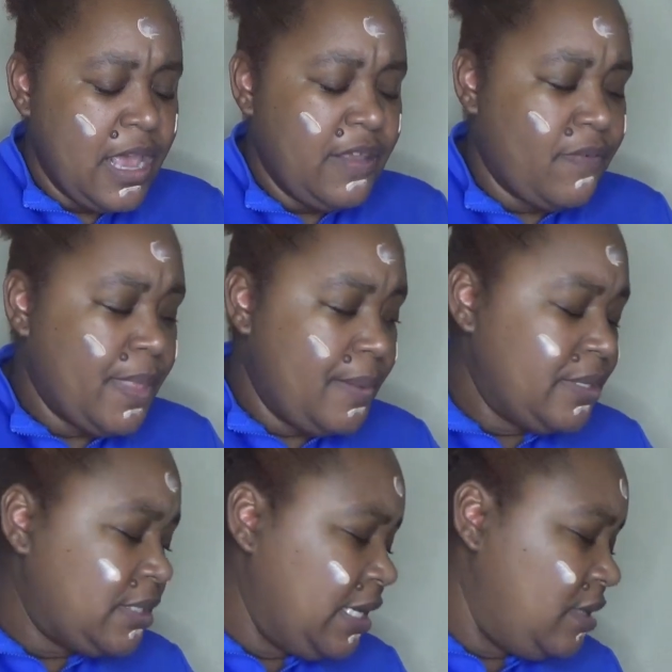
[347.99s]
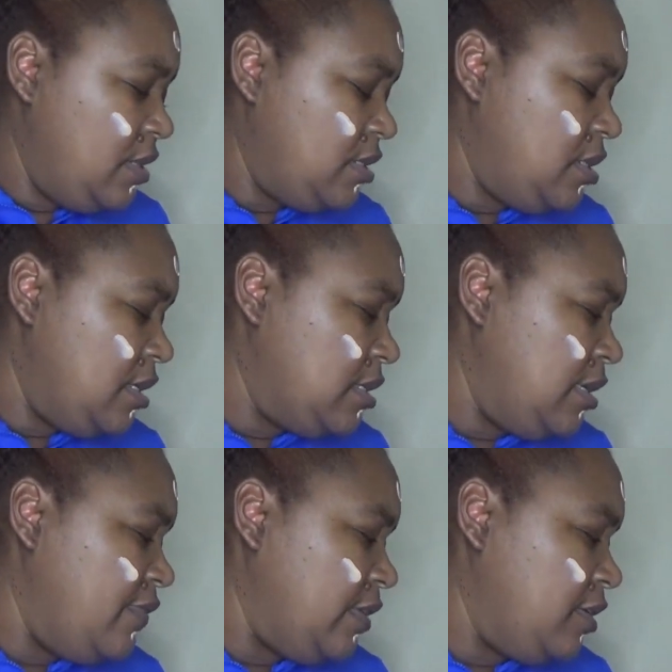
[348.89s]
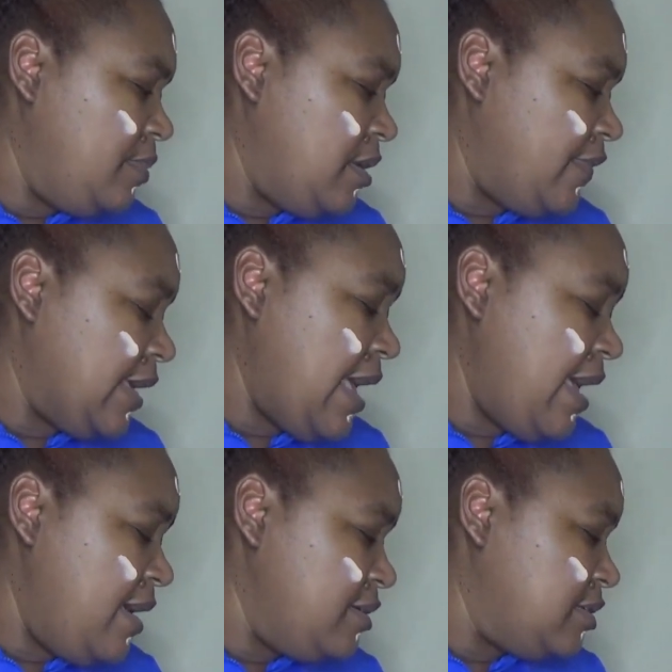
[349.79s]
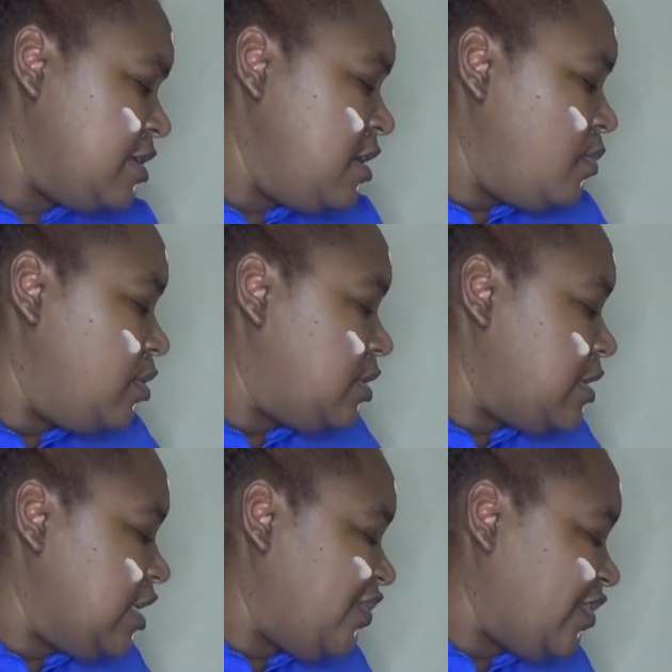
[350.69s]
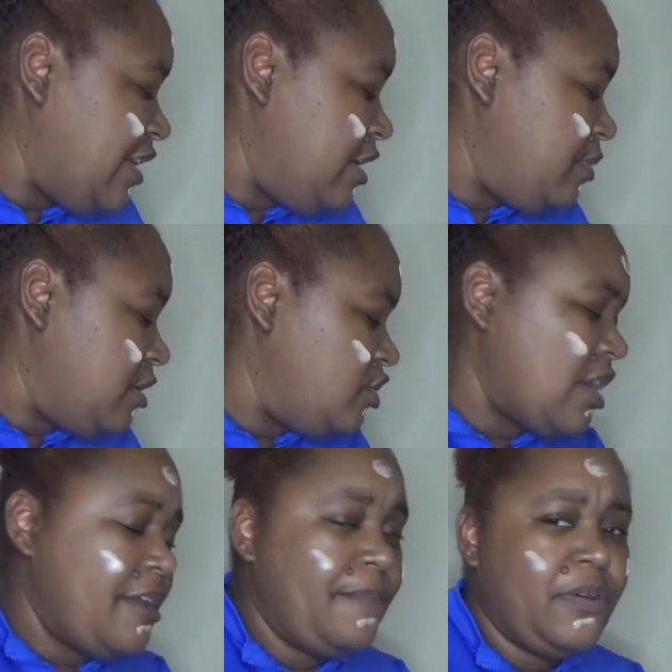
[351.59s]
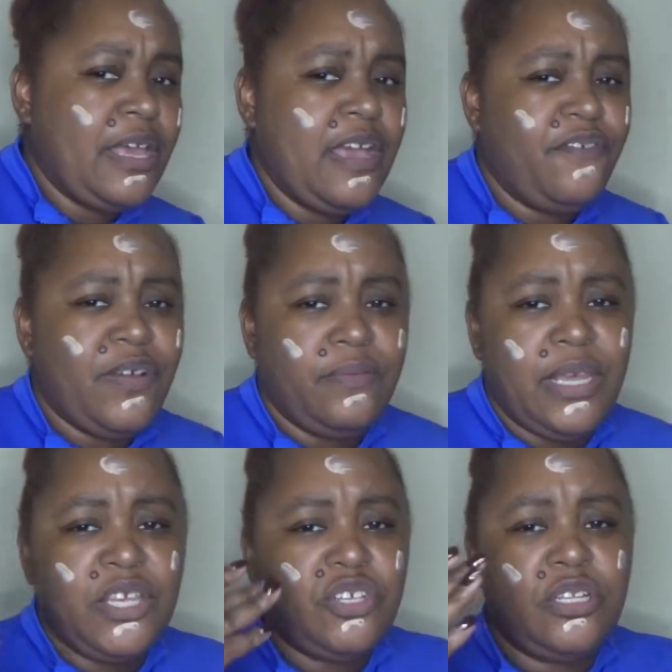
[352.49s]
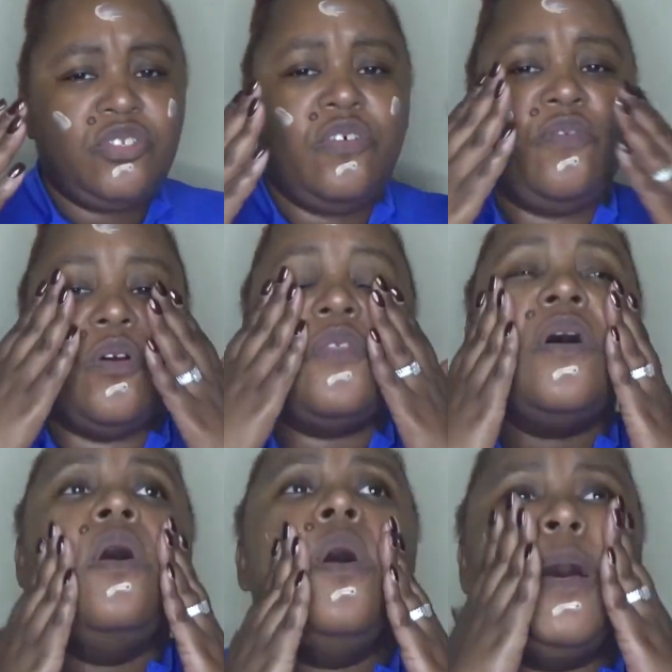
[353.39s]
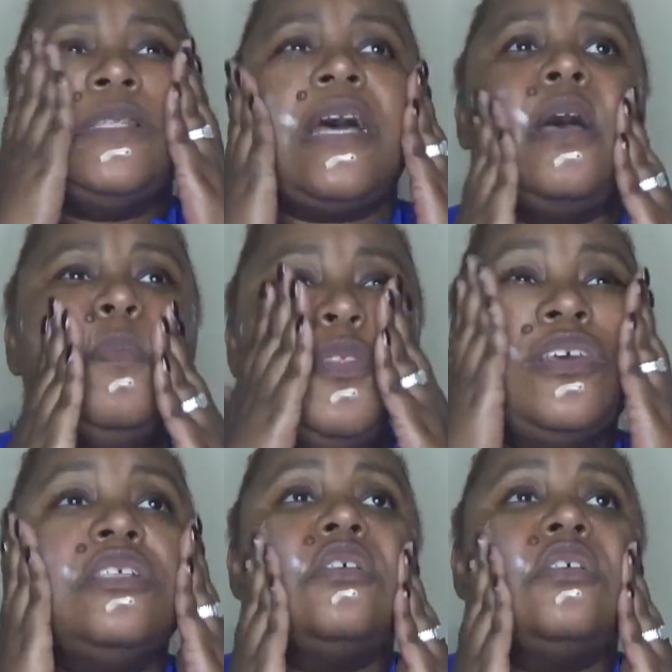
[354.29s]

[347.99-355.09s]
And if I'm not mistaken, this does leave a little bit of a cast which that's fine because I am going to have foundation and so forth on top of this.